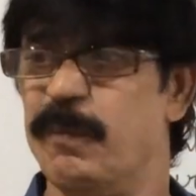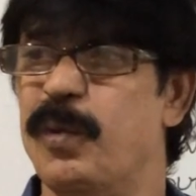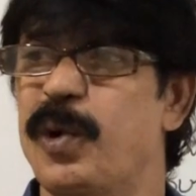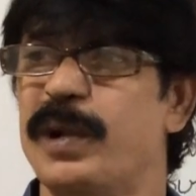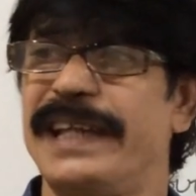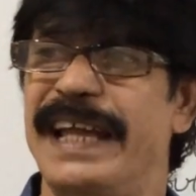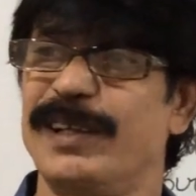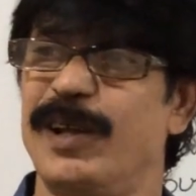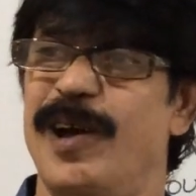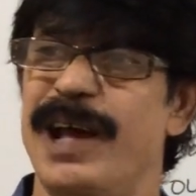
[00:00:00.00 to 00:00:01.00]
more
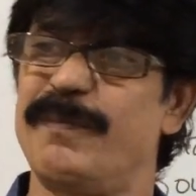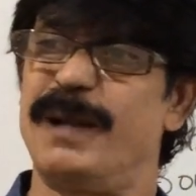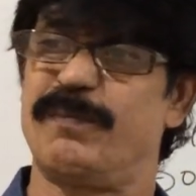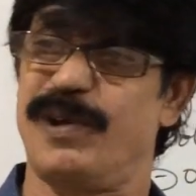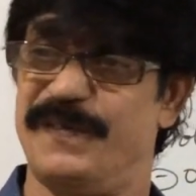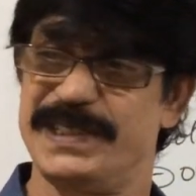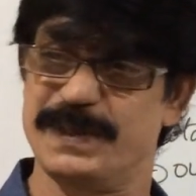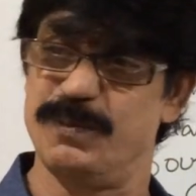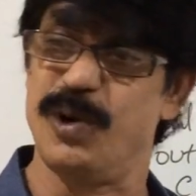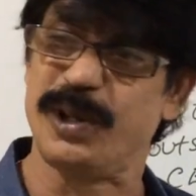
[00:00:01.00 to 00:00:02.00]
than the normal
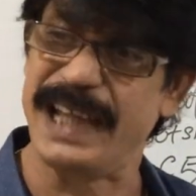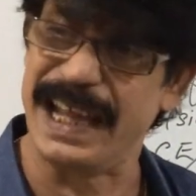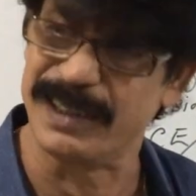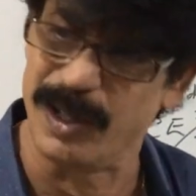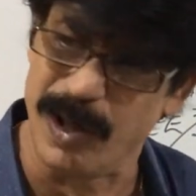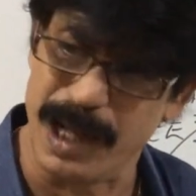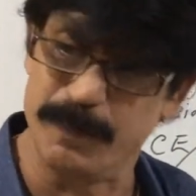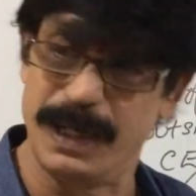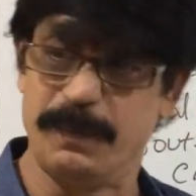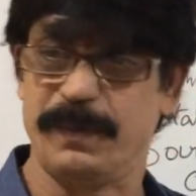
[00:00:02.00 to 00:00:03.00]
profits, more than the
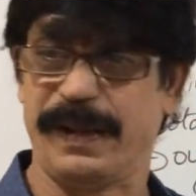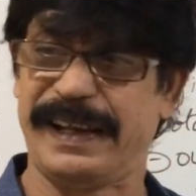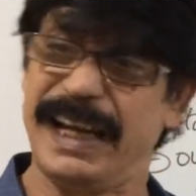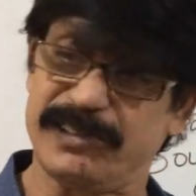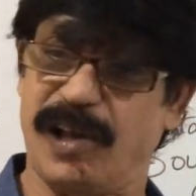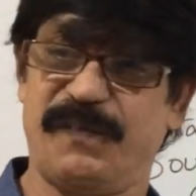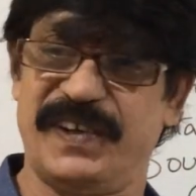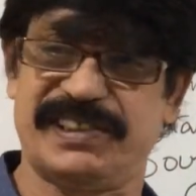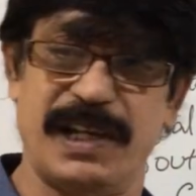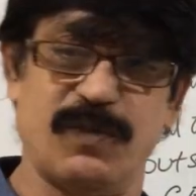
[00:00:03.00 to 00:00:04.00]
normal rate
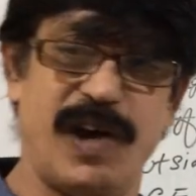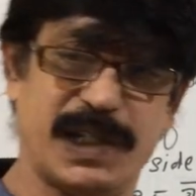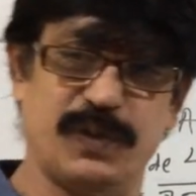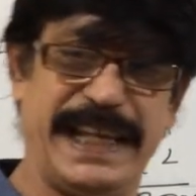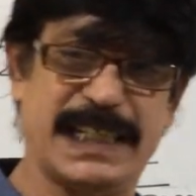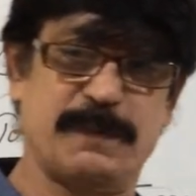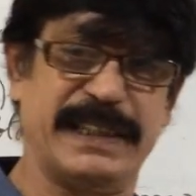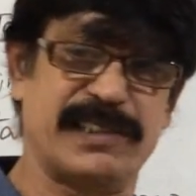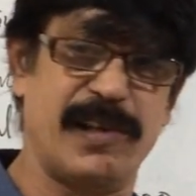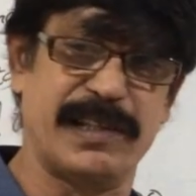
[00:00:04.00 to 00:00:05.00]
of return what we
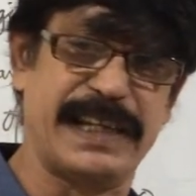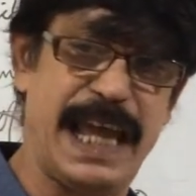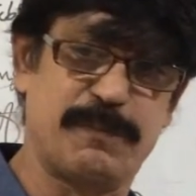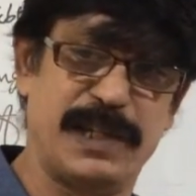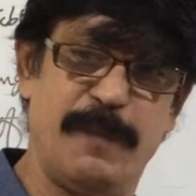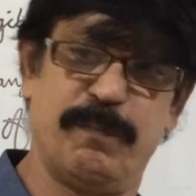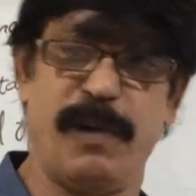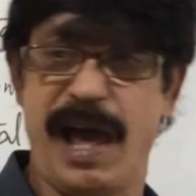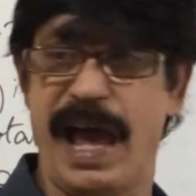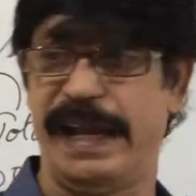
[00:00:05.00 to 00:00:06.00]
expected on the capital
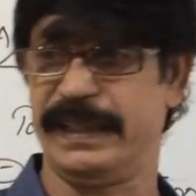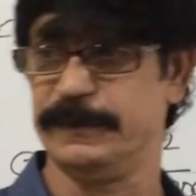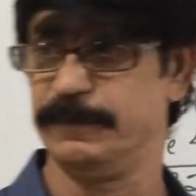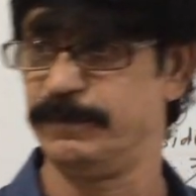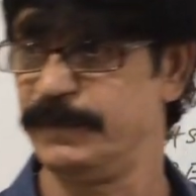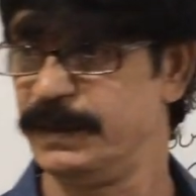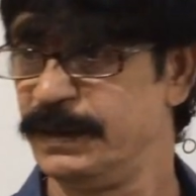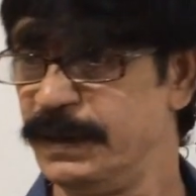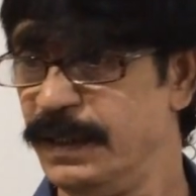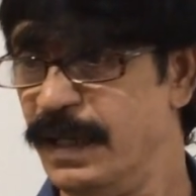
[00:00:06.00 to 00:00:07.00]
employed.
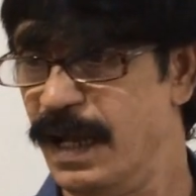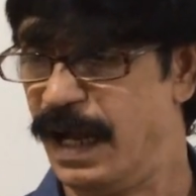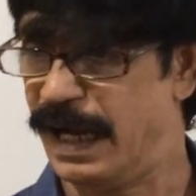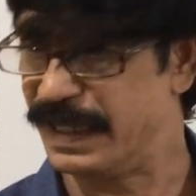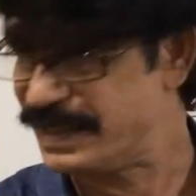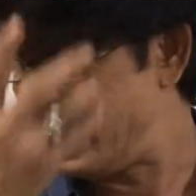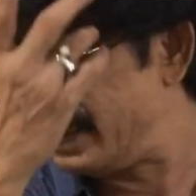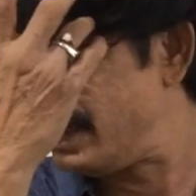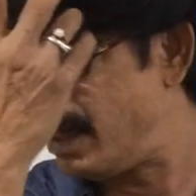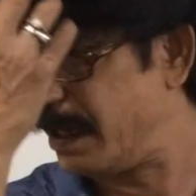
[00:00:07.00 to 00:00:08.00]

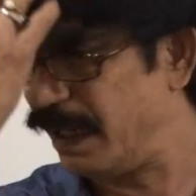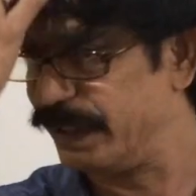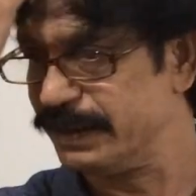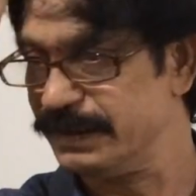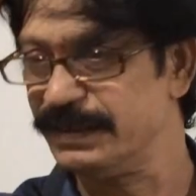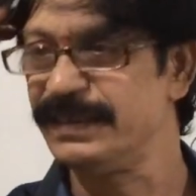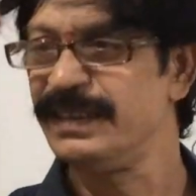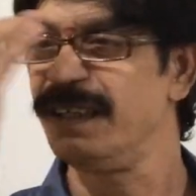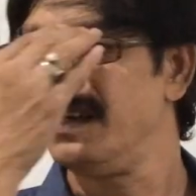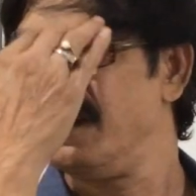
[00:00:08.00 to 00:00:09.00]
Understanding or not?
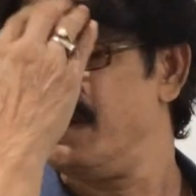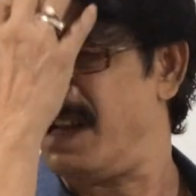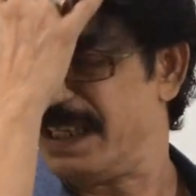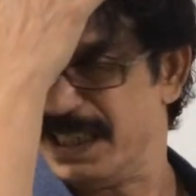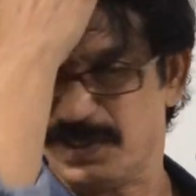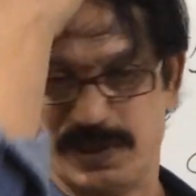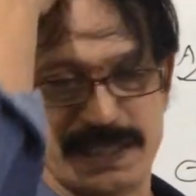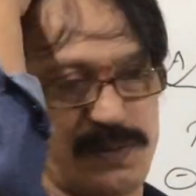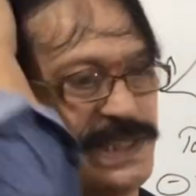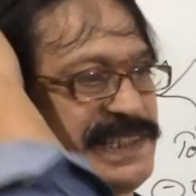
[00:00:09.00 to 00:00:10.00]
Well, dear
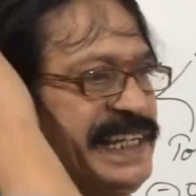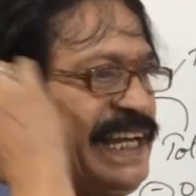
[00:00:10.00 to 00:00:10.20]
students, once